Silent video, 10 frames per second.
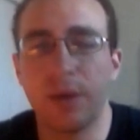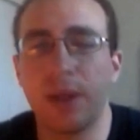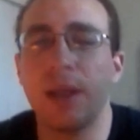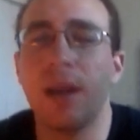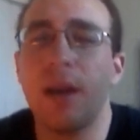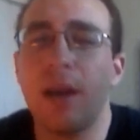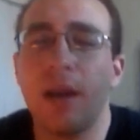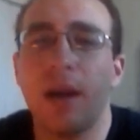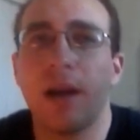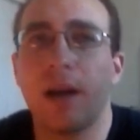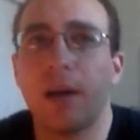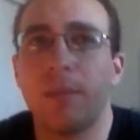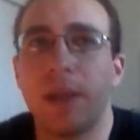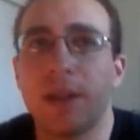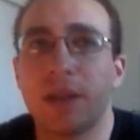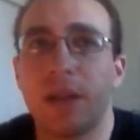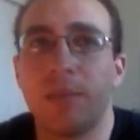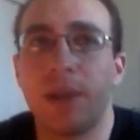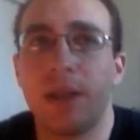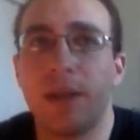thing, it's going to
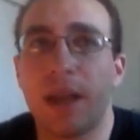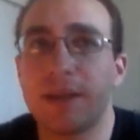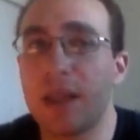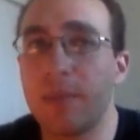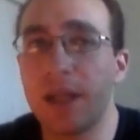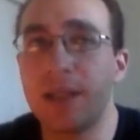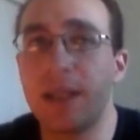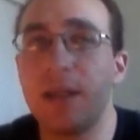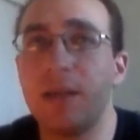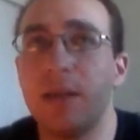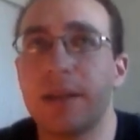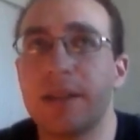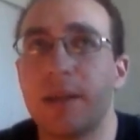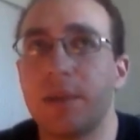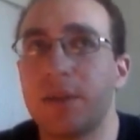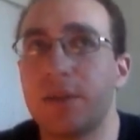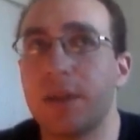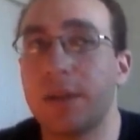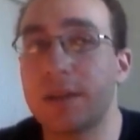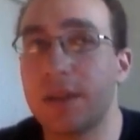be that same idea, except it's
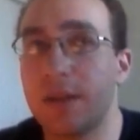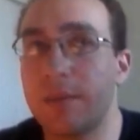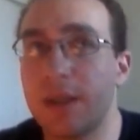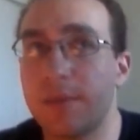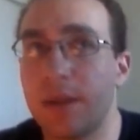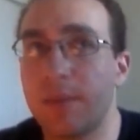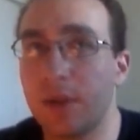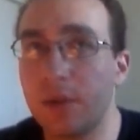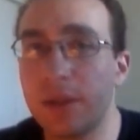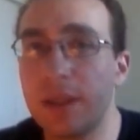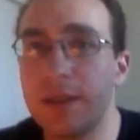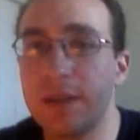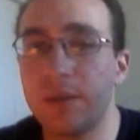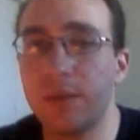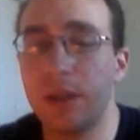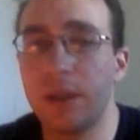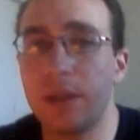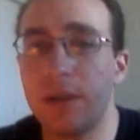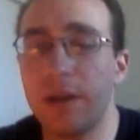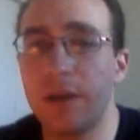that the subthalamic nucleus isn't
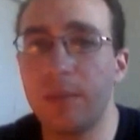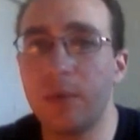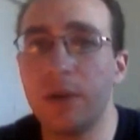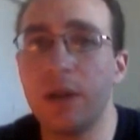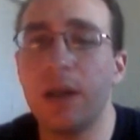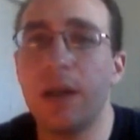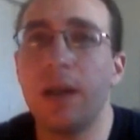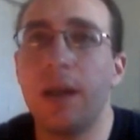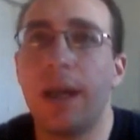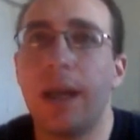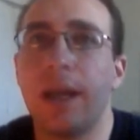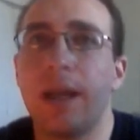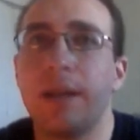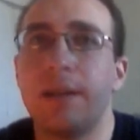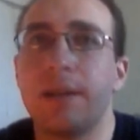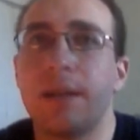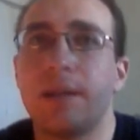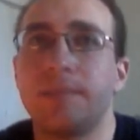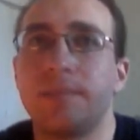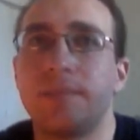there anymore, and
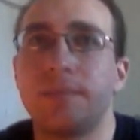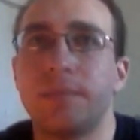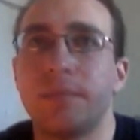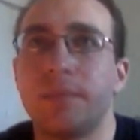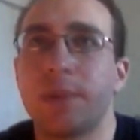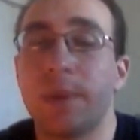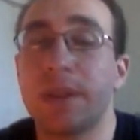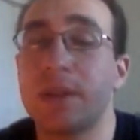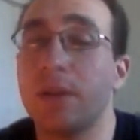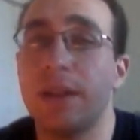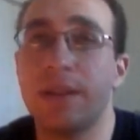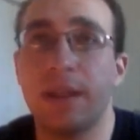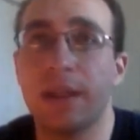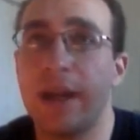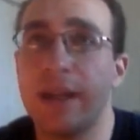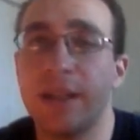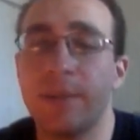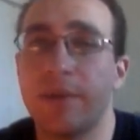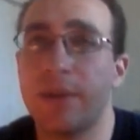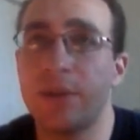so it still leads to the concept
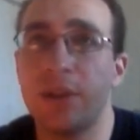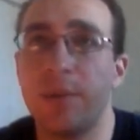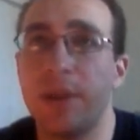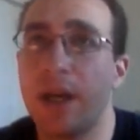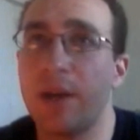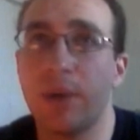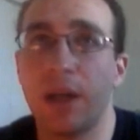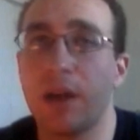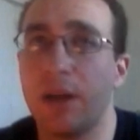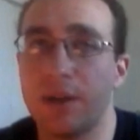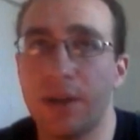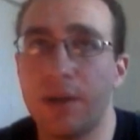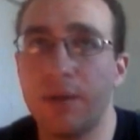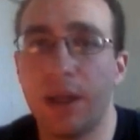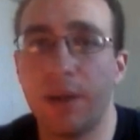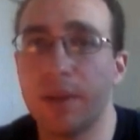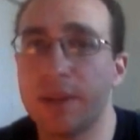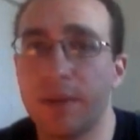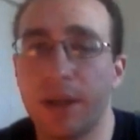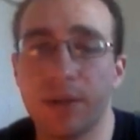of this GPI running on its own, and once
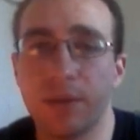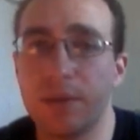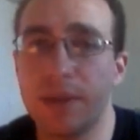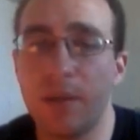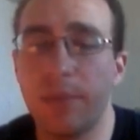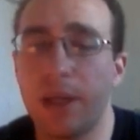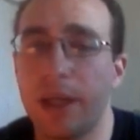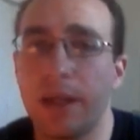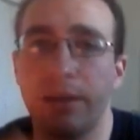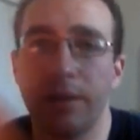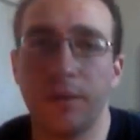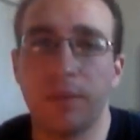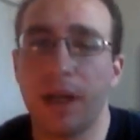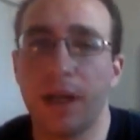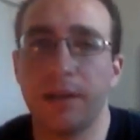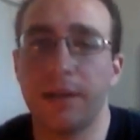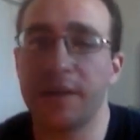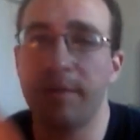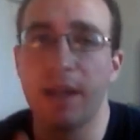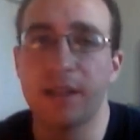in a while it screws up, and you've got the
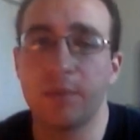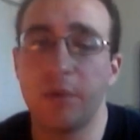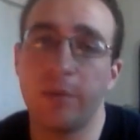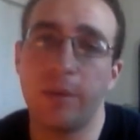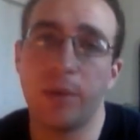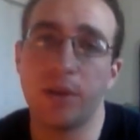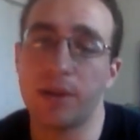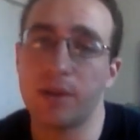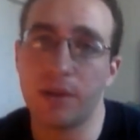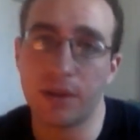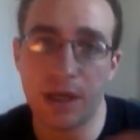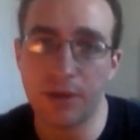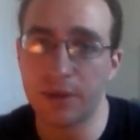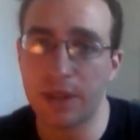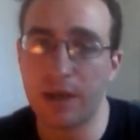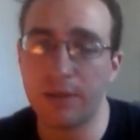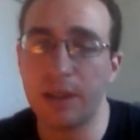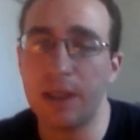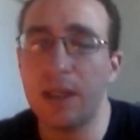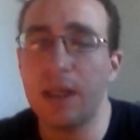spastic movement, but just
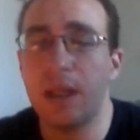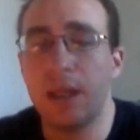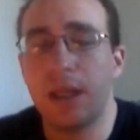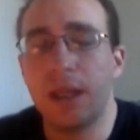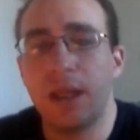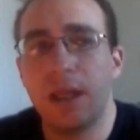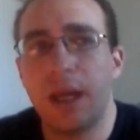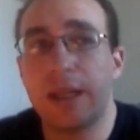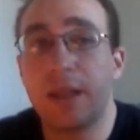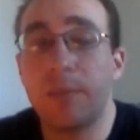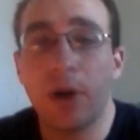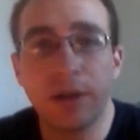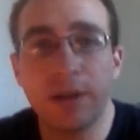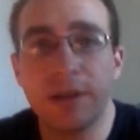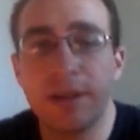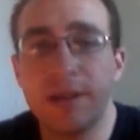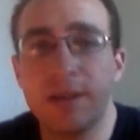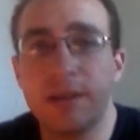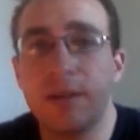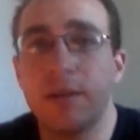contralaterally. And then
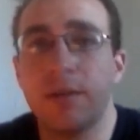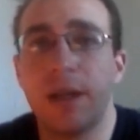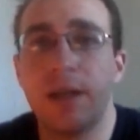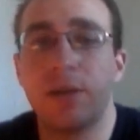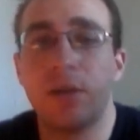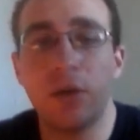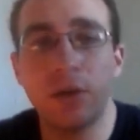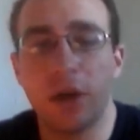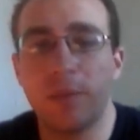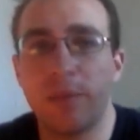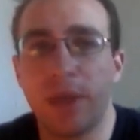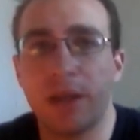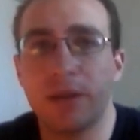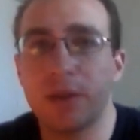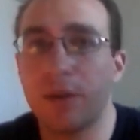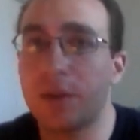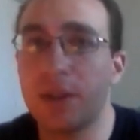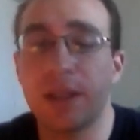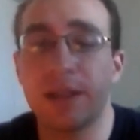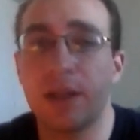Parkinson's, right? No dopamine, so it's
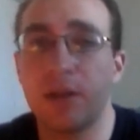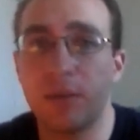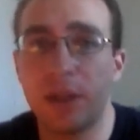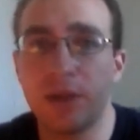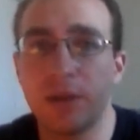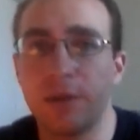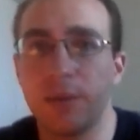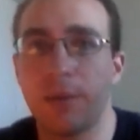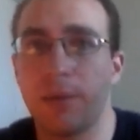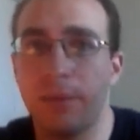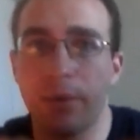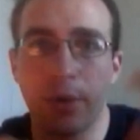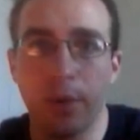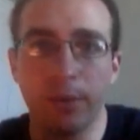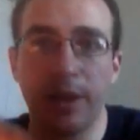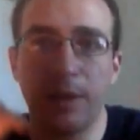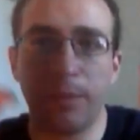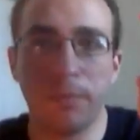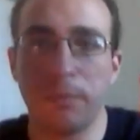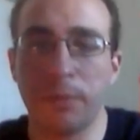just like that initial three
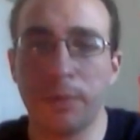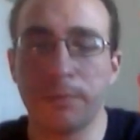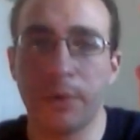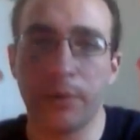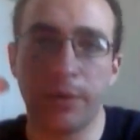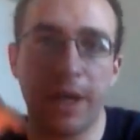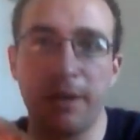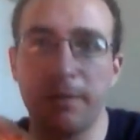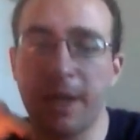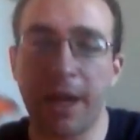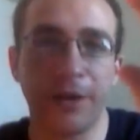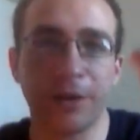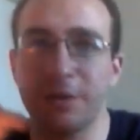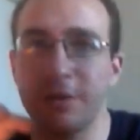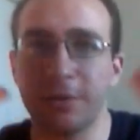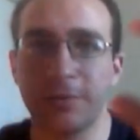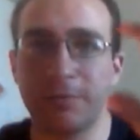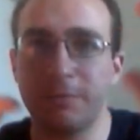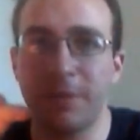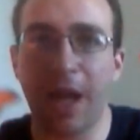character
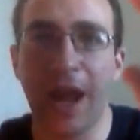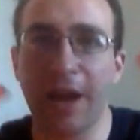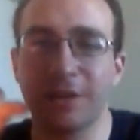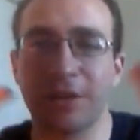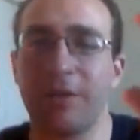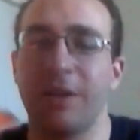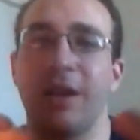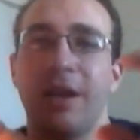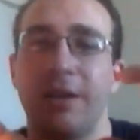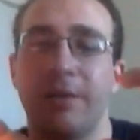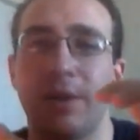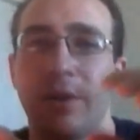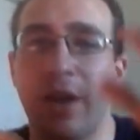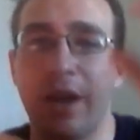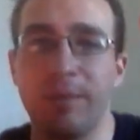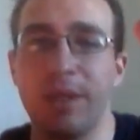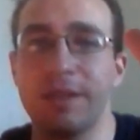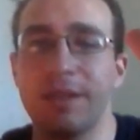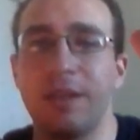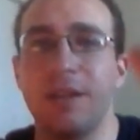act going on of the
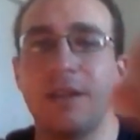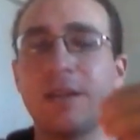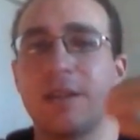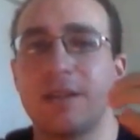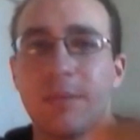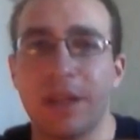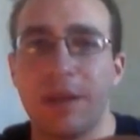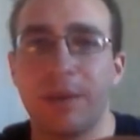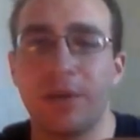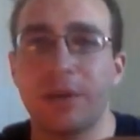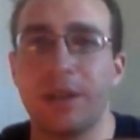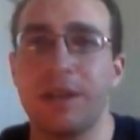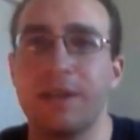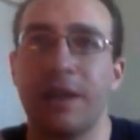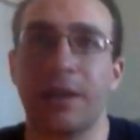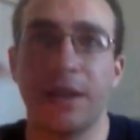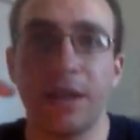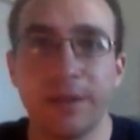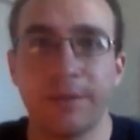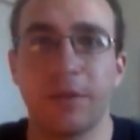thalamus, the subthalamic nucleus, and the
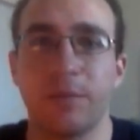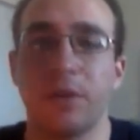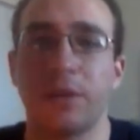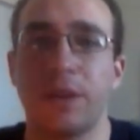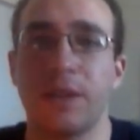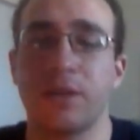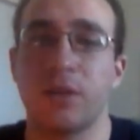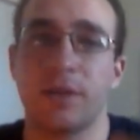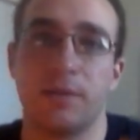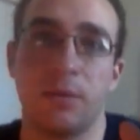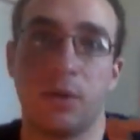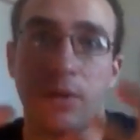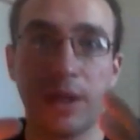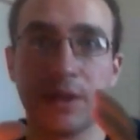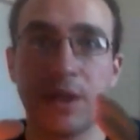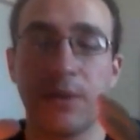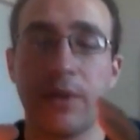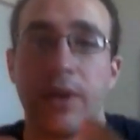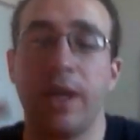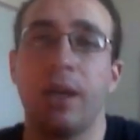lentiform nucleus just doing its own
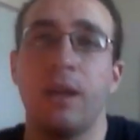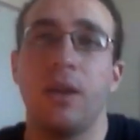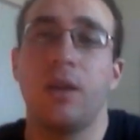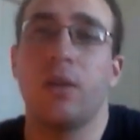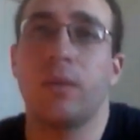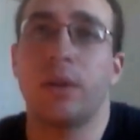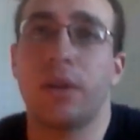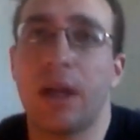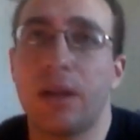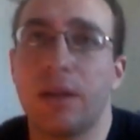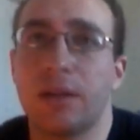thing when you're not